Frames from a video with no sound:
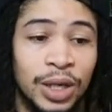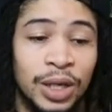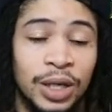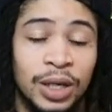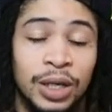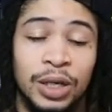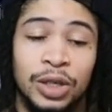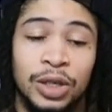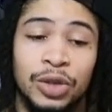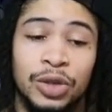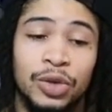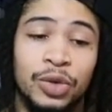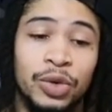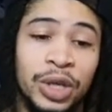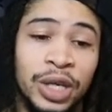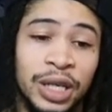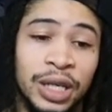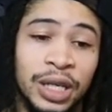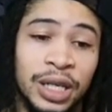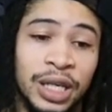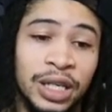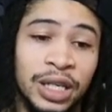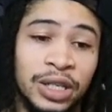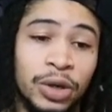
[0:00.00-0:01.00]
you can
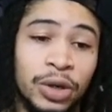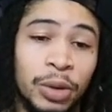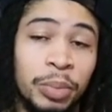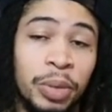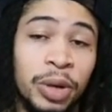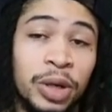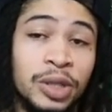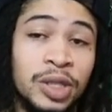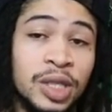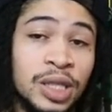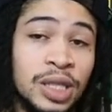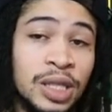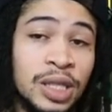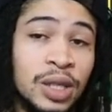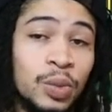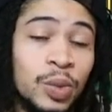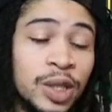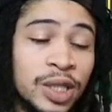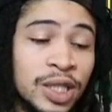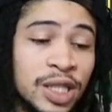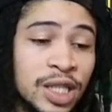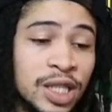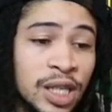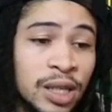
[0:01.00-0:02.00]
either purchase them with
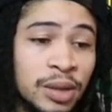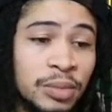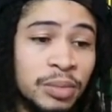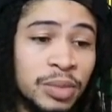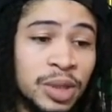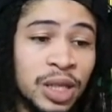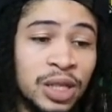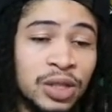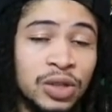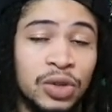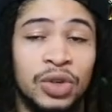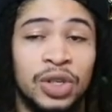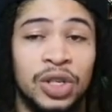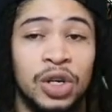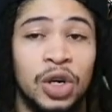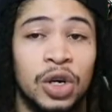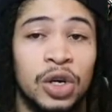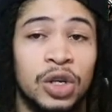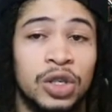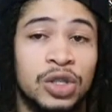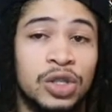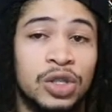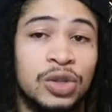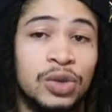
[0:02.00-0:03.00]
gems. It's going to cost
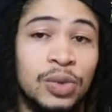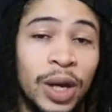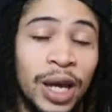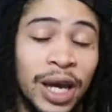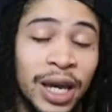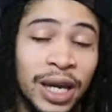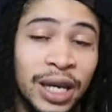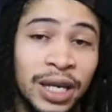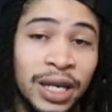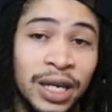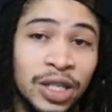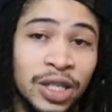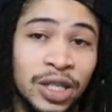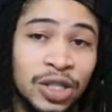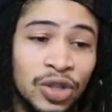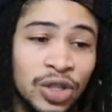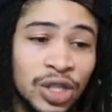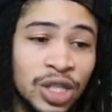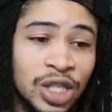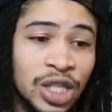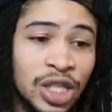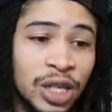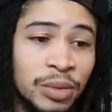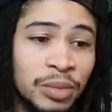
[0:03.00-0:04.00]
you 800
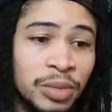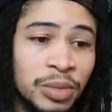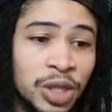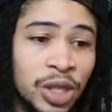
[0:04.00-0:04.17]
gems.